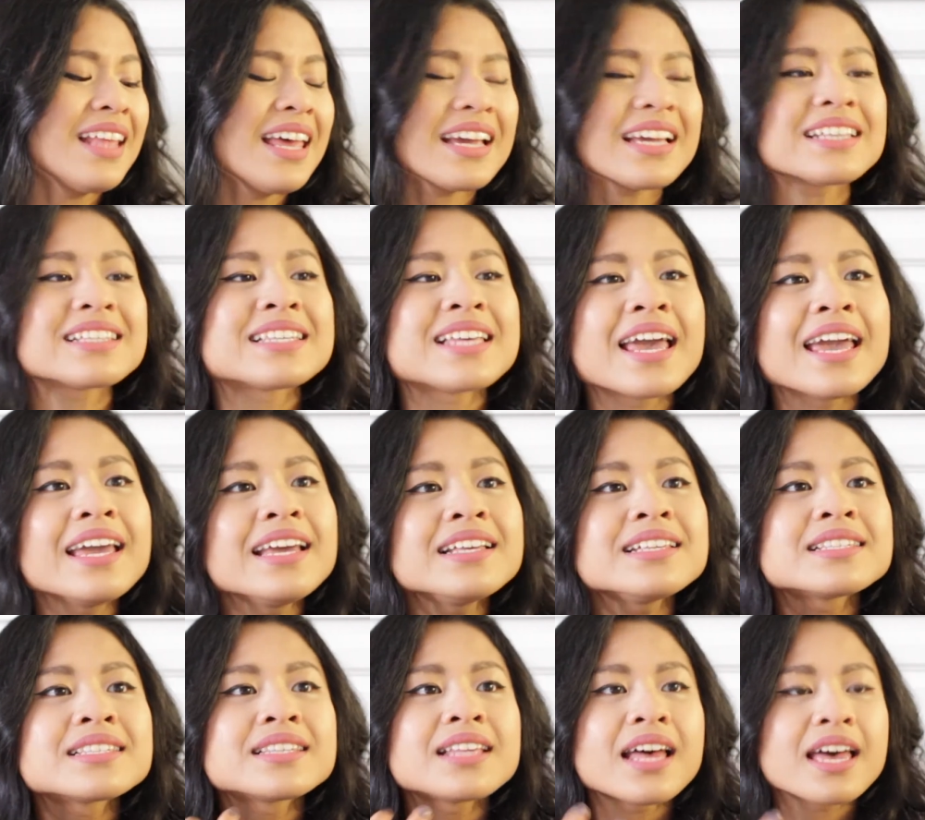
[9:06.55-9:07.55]
Like, it
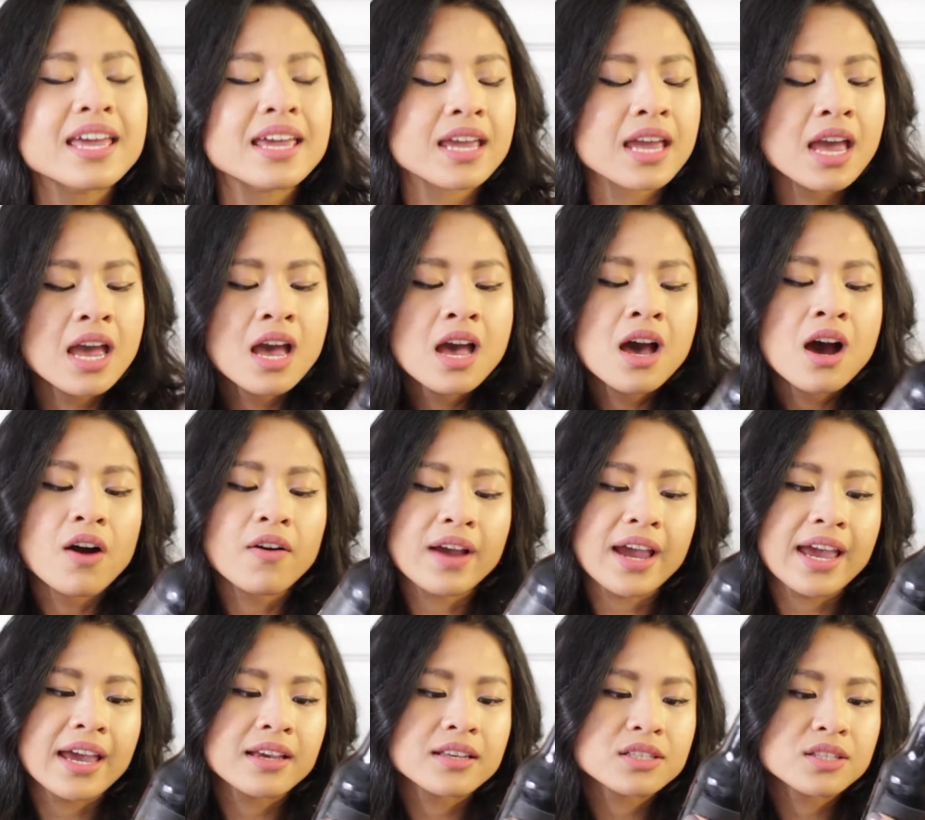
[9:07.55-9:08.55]
tastes like,
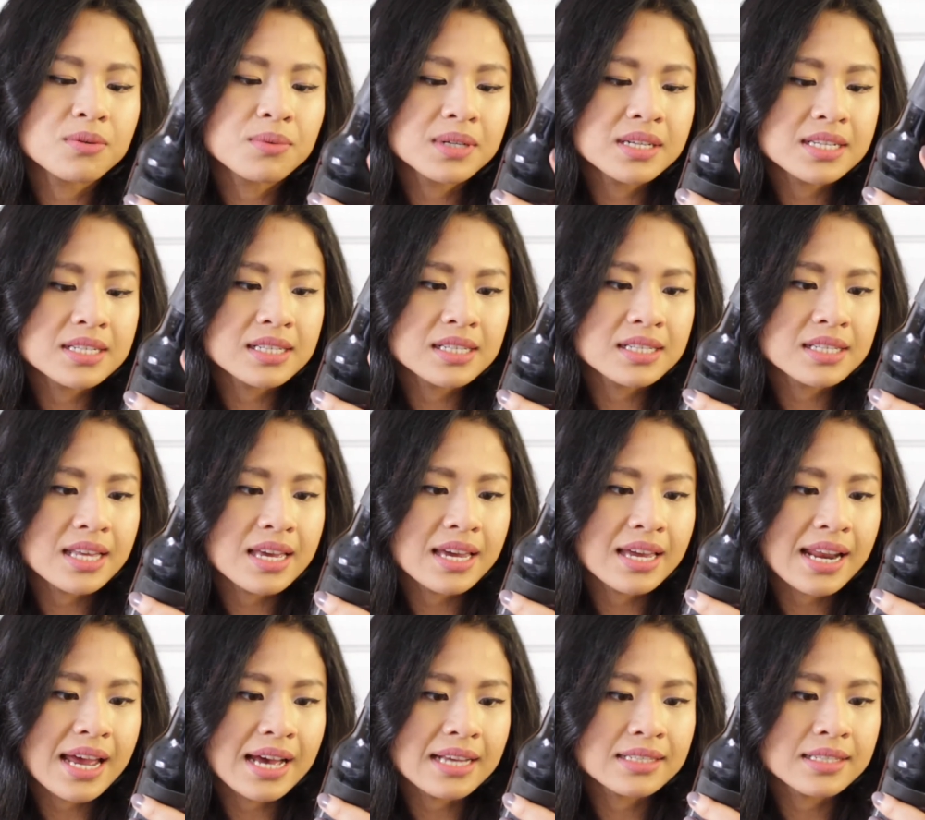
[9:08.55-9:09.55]
okay, so what does it say
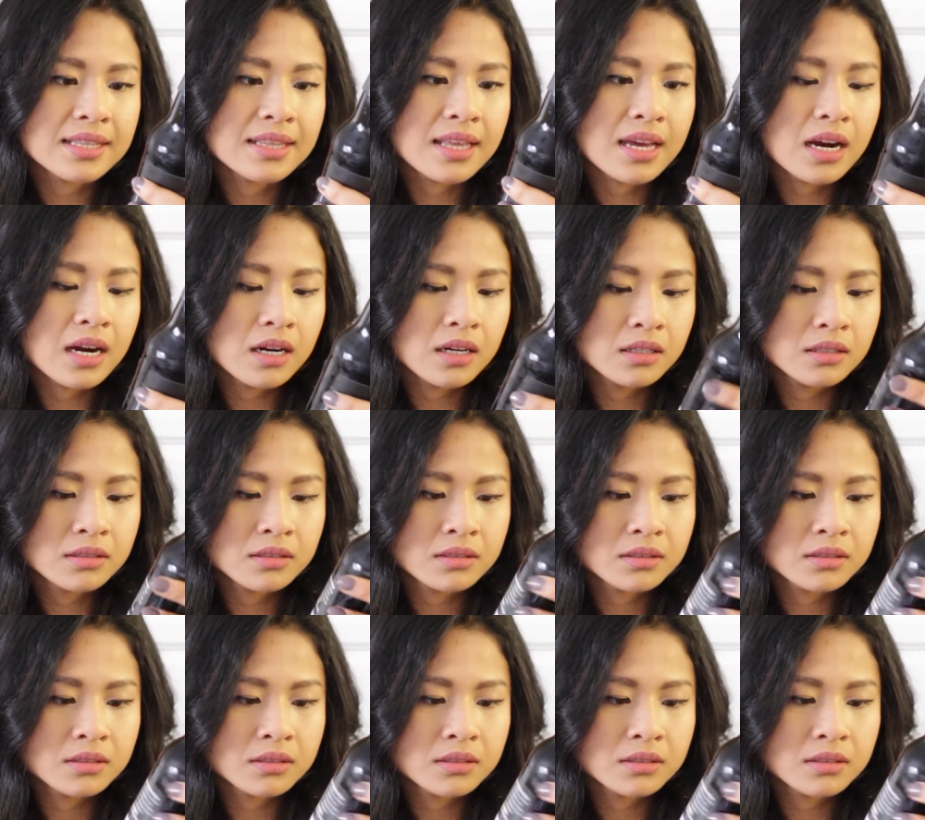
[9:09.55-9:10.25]
it has in there?